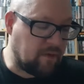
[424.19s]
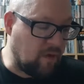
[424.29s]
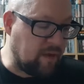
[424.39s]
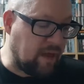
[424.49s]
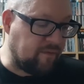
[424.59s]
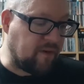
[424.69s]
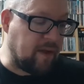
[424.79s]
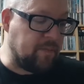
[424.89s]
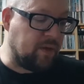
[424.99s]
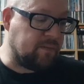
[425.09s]
got that
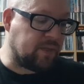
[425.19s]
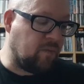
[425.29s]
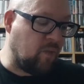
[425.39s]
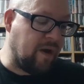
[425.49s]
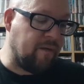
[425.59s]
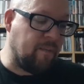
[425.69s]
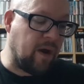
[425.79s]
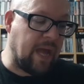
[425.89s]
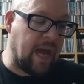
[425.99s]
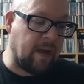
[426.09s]
framed up somewhere in
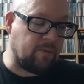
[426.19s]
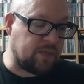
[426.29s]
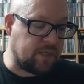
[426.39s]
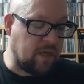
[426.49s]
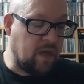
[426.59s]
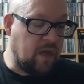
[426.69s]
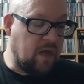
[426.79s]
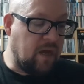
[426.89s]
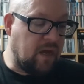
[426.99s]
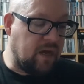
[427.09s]
my house.
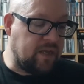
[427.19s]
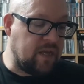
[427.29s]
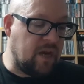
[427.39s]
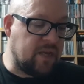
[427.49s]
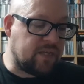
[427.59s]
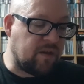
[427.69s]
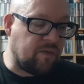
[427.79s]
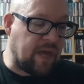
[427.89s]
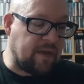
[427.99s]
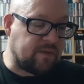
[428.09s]
Uh, in the early
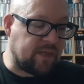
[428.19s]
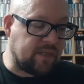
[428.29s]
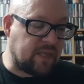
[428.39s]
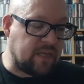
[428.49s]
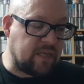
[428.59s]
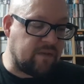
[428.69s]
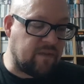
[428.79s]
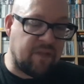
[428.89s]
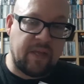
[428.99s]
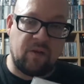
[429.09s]
2000s, they did
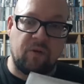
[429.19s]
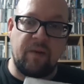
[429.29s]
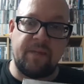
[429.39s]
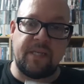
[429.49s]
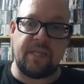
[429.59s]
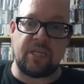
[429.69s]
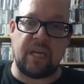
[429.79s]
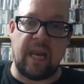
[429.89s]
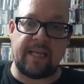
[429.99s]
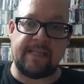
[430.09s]
a thing called limited edition
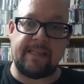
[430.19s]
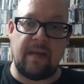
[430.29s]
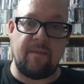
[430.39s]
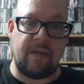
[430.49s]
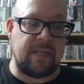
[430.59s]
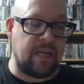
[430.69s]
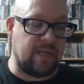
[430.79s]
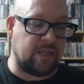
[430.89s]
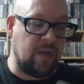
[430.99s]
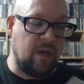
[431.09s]
collector's
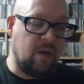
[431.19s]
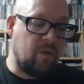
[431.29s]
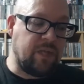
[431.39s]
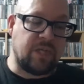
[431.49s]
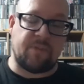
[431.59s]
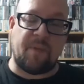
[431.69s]
DVDs, where they just